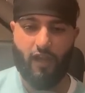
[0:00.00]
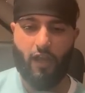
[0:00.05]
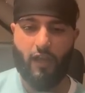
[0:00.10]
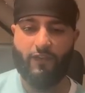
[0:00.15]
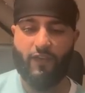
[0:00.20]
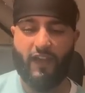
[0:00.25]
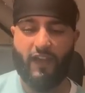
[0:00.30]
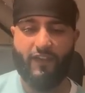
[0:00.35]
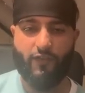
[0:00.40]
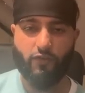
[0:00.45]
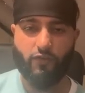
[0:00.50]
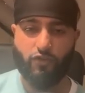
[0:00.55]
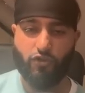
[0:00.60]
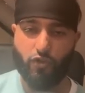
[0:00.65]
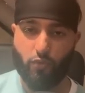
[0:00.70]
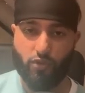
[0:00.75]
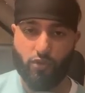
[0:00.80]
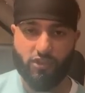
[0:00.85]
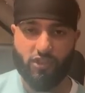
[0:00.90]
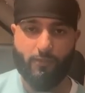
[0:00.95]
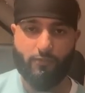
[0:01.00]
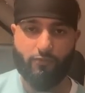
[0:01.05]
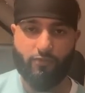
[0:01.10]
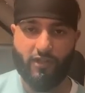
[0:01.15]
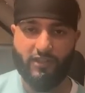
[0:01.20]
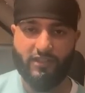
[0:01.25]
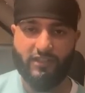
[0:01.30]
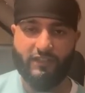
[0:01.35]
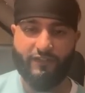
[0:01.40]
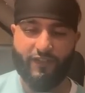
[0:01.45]
If I ever do want to
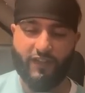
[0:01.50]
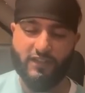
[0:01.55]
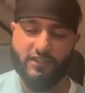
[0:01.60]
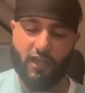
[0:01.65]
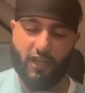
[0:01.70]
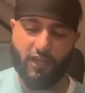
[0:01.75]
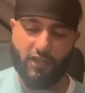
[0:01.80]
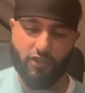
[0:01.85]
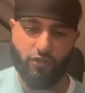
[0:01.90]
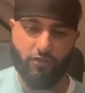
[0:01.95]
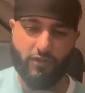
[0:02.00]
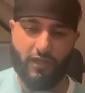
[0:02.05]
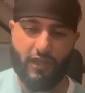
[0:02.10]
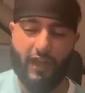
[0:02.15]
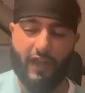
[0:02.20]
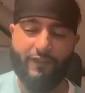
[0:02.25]
upgrade the defense, I can do that.